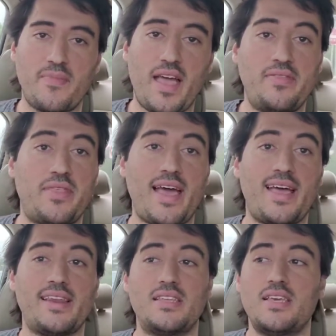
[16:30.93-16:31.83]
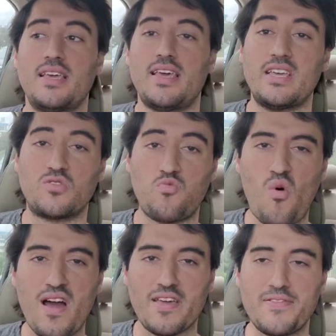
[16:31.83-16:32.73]
and then his
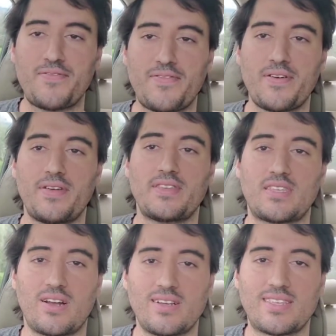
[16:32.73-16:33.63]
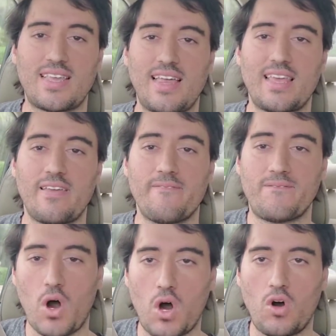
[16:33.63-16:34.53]
wife starts getting
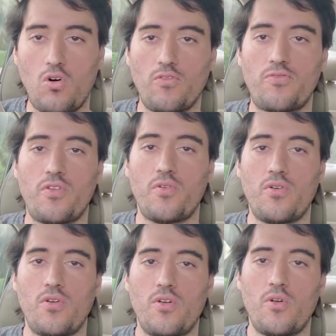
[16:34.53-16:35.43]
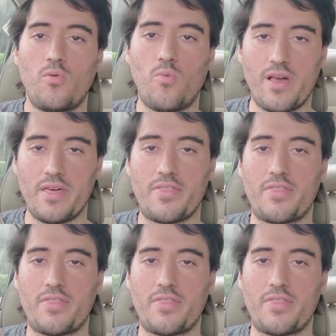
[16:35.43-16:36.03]
involved with